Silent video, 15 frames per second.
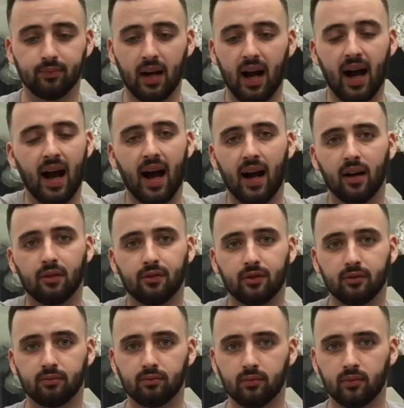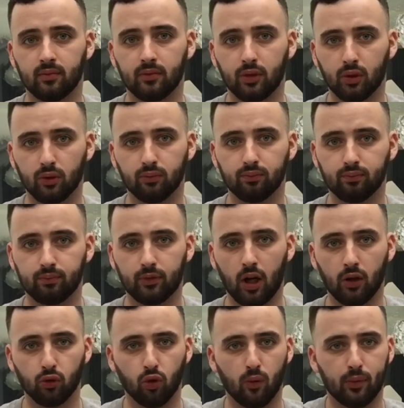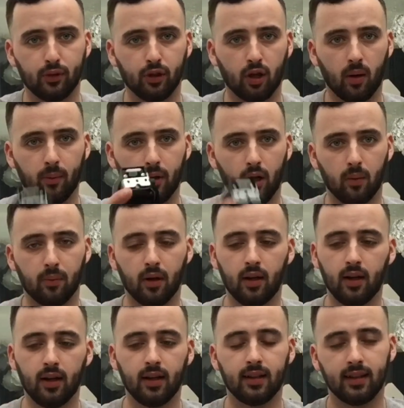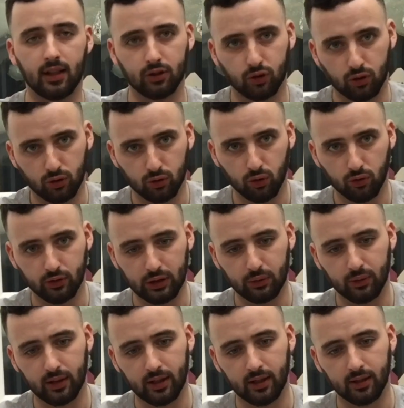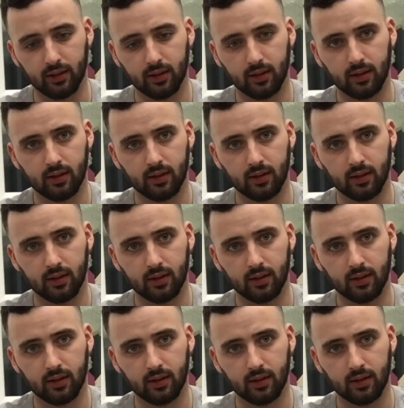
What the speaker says: half, you know, guard open, you're coming up, that's slowly going to